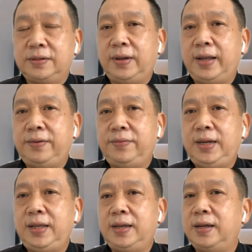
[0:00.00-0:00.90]
So I
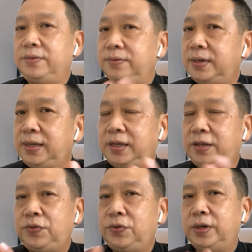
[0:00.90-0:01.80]
really can't really
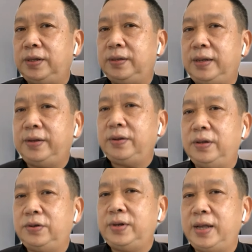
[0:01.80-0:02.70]
give you a,
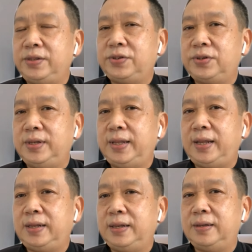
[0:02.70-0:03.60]
a good answer in
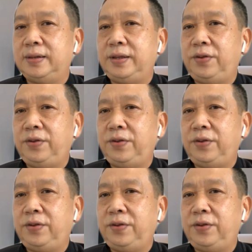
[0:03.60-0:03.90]
that uh,